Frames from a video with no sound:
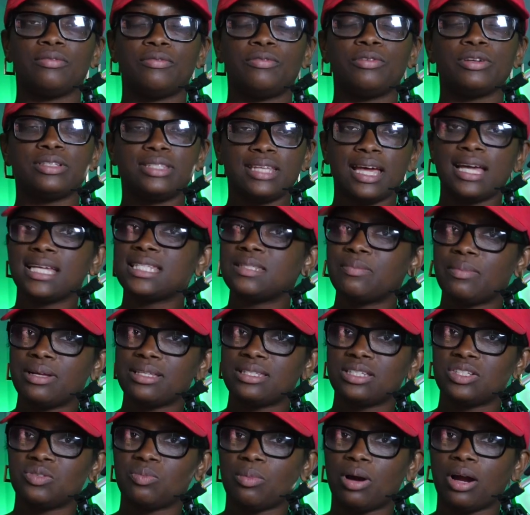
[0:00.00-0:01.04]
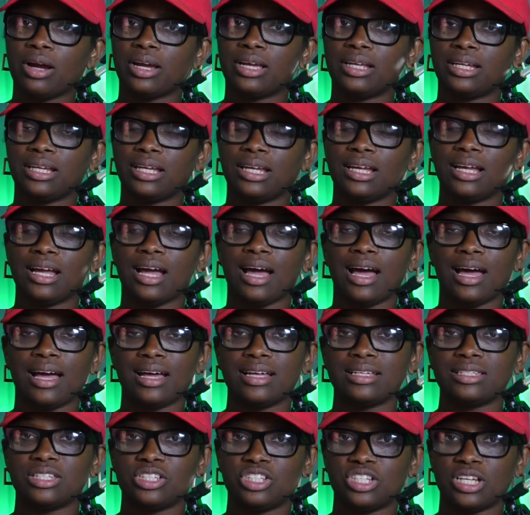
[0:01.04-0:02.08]
For text message marketing,
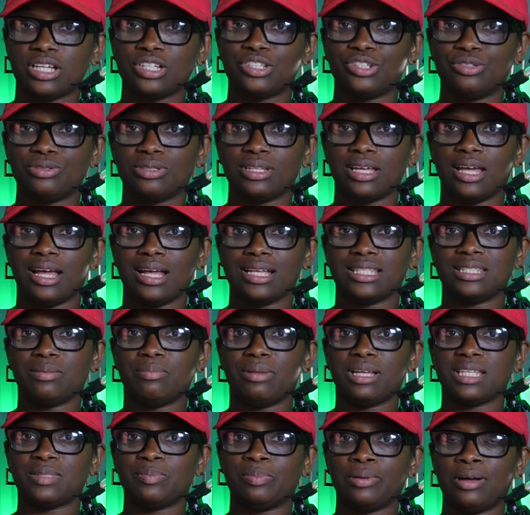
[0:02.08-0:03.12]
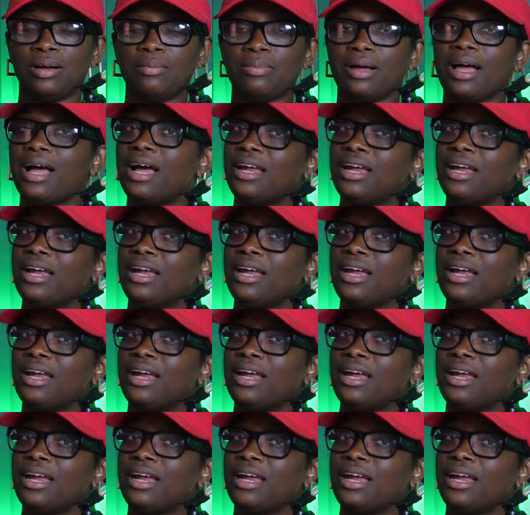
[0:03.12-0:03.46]
I suggest using SMS Bump.